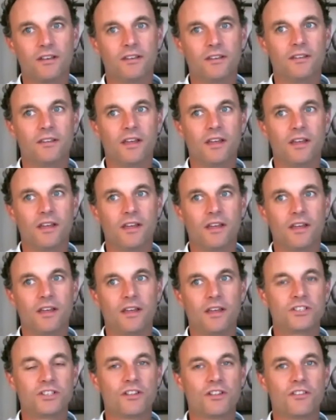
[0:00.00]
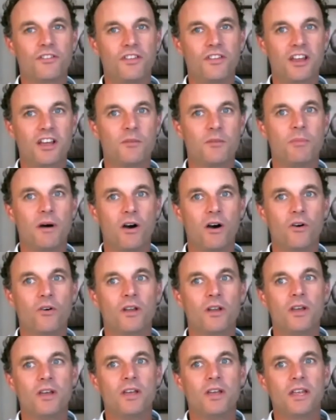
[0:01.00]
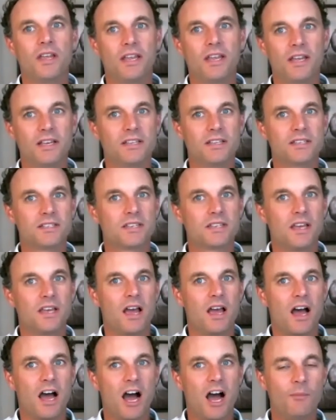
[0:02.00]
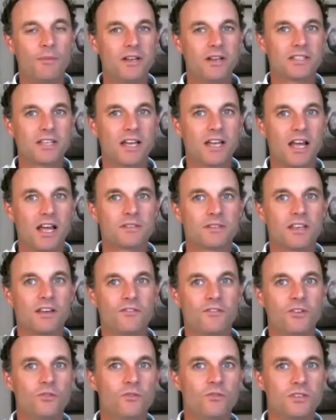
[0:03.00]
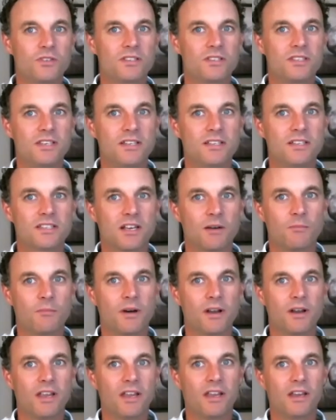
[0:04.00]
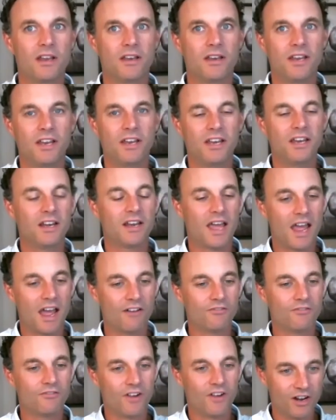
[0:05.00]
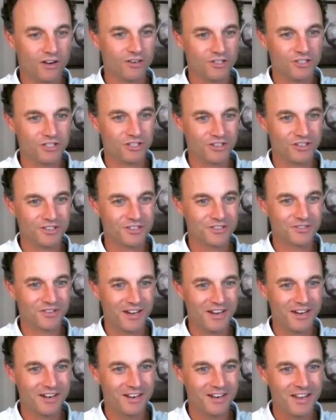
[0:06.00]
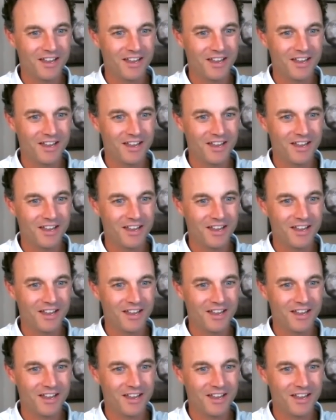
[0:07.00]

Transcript: that I want you to think about is how many times have you seen somebody needing to have fire insurance, right?